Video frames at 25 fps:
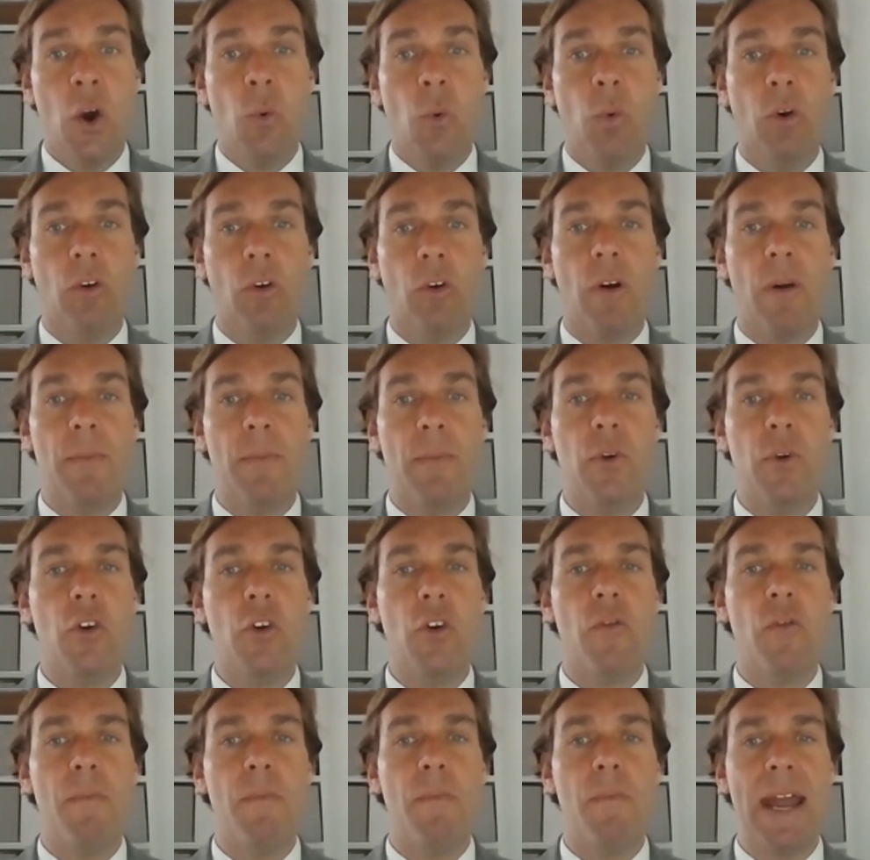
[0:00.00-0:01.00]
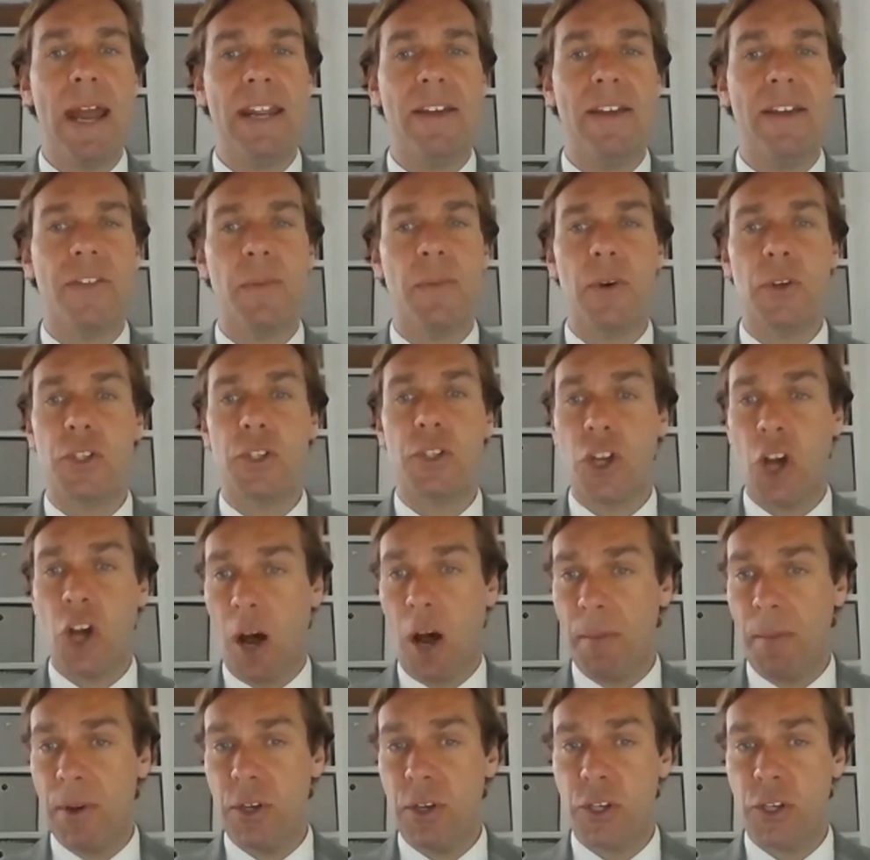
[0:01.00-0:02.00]
will remove many of the most
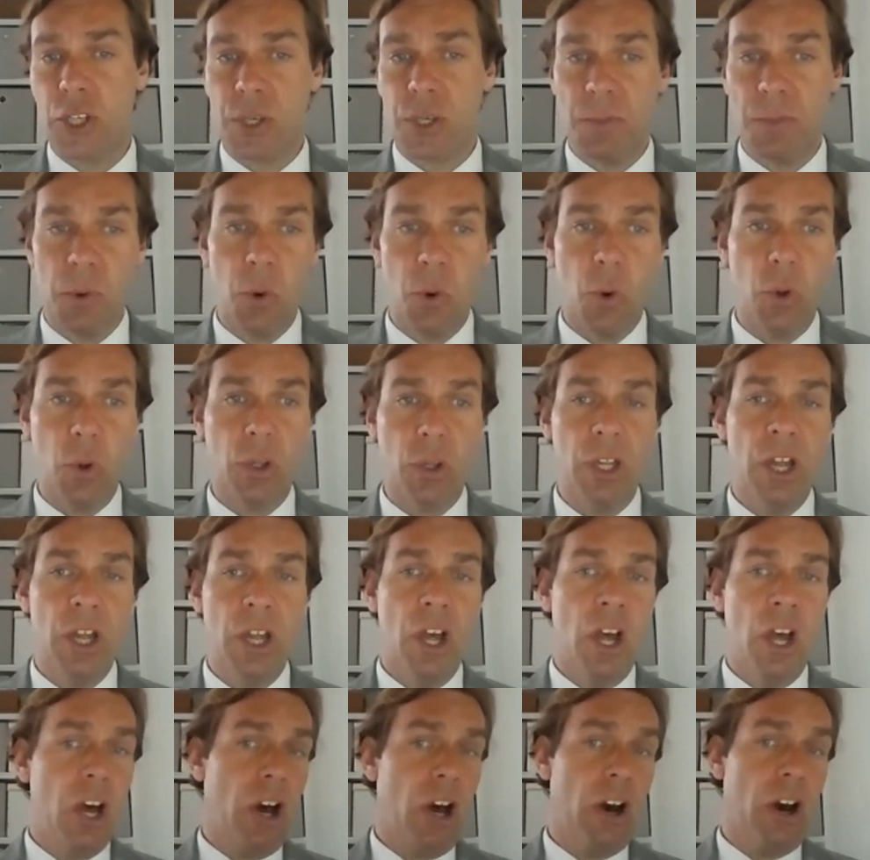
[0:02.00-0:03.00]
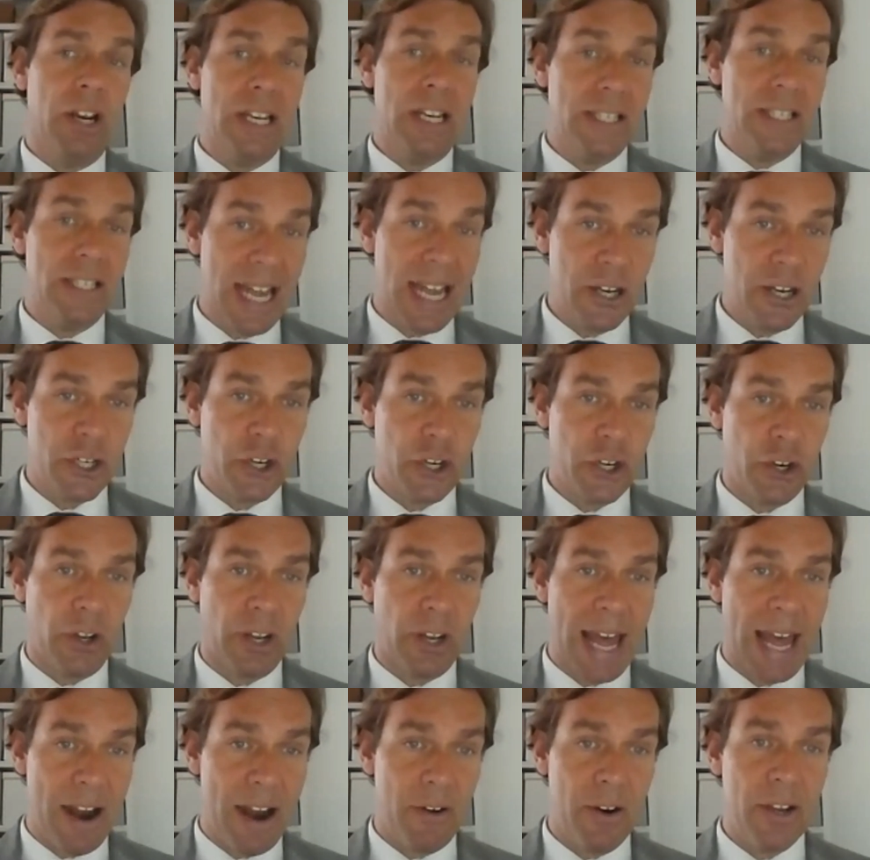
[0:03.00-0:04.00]
common small
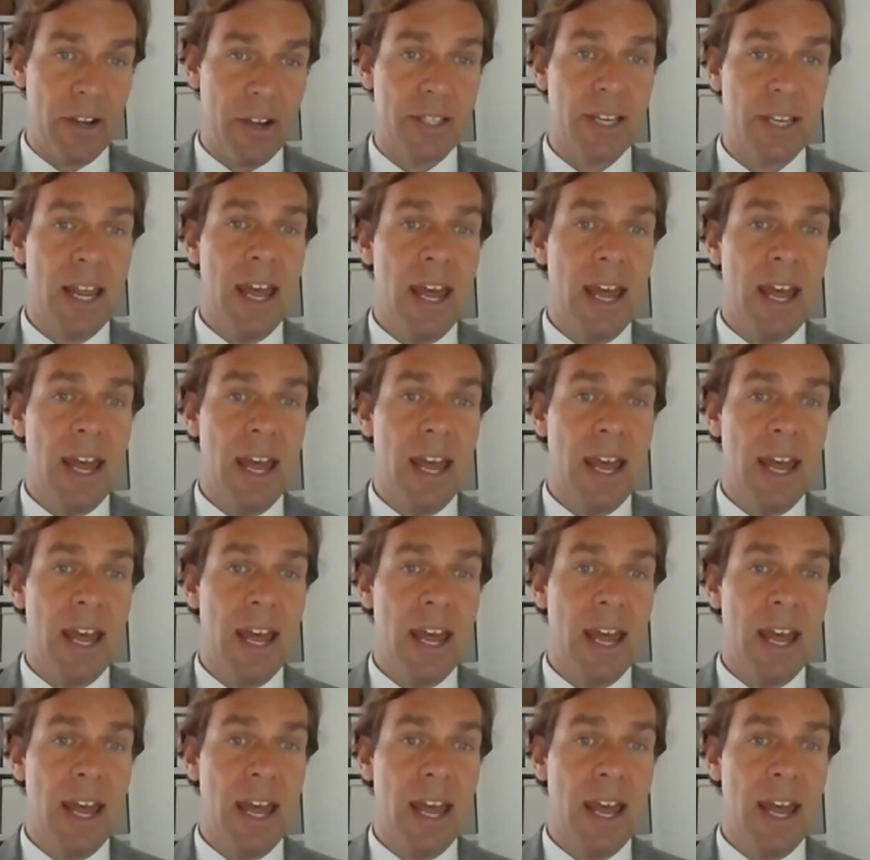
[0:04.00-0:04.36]
unintentional errors,